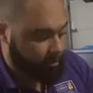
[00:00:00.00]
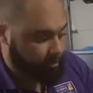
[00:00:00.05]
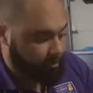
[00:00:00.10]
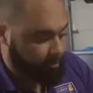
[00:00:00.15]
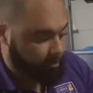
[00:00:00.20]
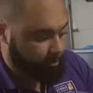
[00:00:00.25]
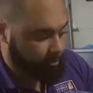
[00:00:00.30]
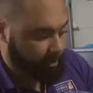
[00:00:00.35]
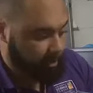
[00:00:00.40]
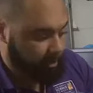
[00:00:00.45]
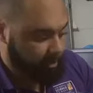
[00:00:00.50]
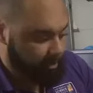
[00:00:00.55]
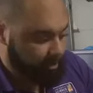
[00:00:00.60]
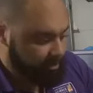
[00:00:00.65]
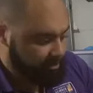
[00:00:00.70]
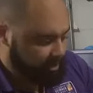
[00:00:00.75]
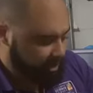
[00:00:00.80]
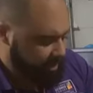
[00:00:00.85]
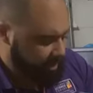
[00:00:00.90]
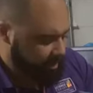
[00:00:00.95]
Oh man,
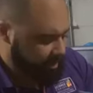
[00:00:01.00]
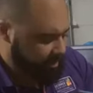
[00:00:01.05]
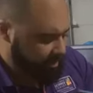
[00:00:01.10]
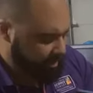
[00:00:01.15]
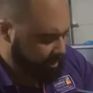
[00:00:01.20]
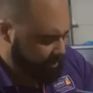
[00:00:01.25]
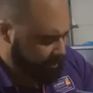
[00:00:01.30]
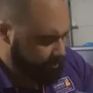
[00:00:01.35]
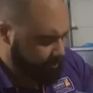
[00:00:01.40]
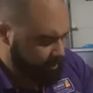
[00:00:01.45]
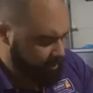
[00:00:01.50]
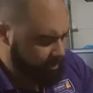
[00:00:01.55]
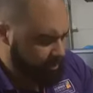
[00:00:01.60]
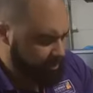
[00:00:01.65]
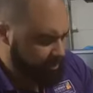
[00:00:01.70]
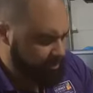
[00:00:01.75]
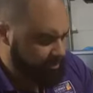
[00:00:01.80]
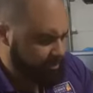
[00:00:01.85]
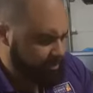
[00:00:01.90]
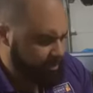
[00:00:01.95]
he's hanging out in
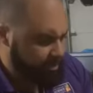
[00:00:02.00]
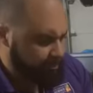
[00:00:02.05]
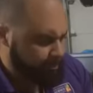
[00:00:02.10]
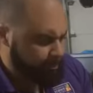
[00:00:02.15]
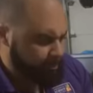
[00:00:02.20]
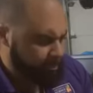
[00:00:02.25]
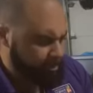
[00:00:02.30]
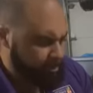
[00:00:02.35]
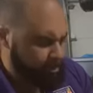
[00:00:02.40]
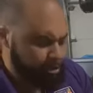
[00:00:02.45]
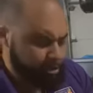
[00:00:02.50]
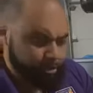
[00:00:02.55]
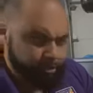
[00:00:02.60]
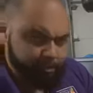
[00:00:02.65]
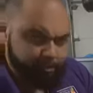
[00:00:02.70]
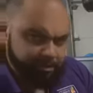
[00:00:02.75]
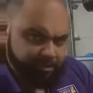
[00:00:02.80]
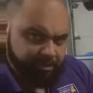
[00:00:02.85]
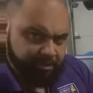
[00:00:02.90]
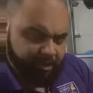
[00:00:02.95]
his new
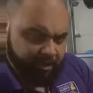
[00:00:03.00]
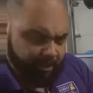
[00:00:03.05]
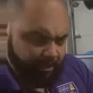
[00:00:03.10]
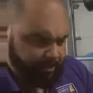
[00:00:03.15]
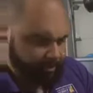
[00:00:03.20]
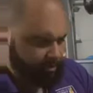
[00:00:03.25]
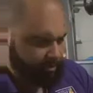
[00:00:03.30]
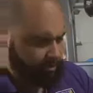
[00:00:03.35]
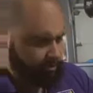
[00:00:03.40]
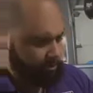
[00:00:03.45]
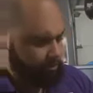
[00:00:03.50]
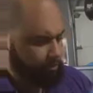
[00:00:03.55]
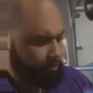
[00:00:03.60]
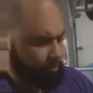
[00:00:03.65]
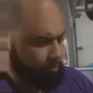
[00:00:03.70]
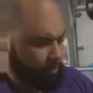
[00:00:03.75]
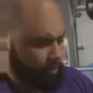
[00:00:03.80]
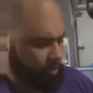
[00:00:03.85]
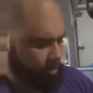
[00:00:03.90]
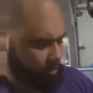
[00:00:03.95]
skin.
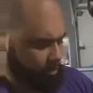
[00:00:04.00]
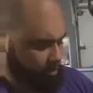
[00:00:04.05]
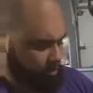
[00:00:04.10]
Whoa.